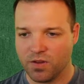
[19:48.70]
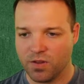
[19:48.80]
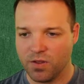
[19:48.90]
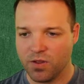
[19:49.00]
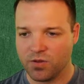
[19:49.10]

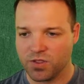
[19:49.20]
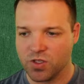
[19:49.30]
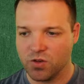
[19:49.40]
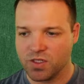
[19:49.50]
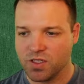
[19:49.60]
those
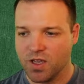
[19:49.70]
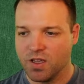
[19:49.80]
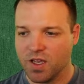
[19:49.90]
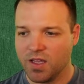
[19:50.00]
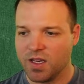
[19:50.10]
notes,
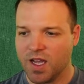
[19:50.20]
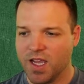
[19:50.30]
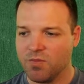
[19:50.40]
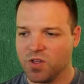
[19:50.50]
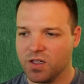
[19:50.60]
and then I
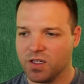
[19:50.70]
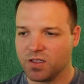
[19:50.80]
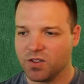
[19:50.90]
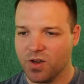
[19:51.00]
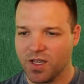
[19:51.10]
am going to
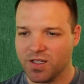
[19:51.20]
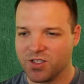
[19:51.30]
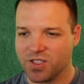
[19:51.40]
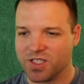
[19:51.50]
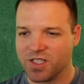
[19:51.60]
go ahead and
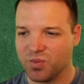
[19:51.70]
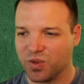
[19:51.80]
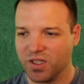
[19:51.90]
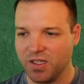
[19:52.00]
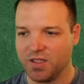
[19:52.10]
just
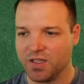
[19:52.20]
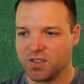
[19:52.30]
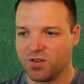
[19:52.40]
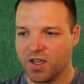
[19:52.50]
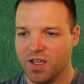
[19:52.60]
complete this.
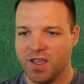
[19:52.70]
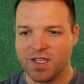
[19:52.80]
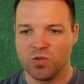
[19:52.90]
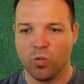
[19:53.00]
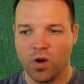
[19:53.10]
Okay, that
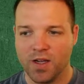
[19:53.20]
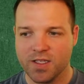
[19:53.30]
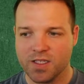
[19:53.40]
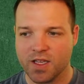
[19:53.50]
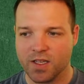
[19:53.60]
is one
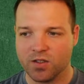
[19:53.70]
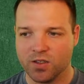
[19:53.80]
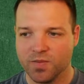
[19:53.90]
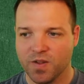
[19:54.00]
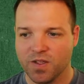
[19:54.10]

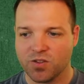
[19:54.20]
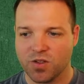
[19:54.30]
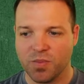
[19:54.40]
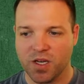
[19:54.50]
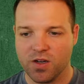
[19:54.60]
cycle, so the
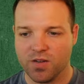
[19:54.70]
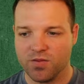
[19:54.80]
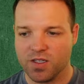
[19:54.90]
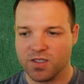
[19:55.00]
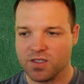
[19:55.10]
period of
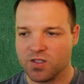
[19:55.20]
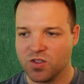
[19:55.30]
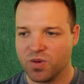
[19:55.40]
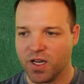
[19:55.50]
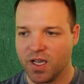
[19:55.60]
this is 2
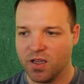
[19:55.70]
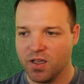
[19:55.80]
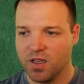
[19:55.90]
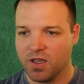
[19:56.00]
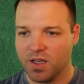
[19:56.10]
pi,
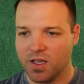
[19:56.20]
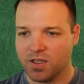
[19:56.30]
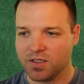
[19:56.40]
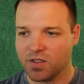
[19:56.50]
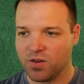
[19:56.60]
and
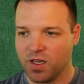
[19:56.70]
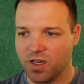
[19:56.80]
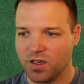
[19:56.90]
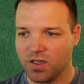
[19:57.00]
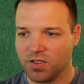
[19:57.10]
let's go
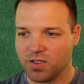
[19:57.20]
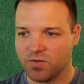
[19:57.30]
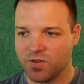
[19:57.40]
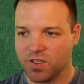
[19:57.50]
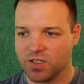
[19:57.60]
ahead and just
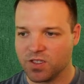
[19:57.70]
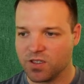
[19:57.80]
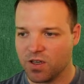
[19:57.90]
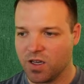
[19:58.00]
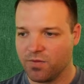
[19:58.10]
finish this
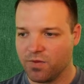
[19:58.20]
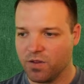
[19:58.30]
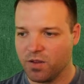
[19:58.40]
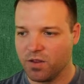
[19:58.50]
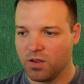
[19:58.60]
off,
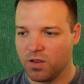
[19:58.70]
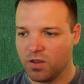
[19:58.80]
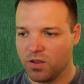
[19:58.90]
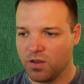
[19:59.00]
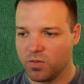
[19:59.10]

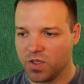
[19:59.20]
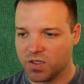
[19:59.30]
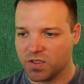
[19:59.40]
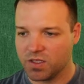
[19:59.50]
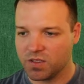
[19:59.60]

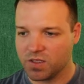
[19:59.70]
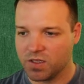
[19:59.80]
because it's going to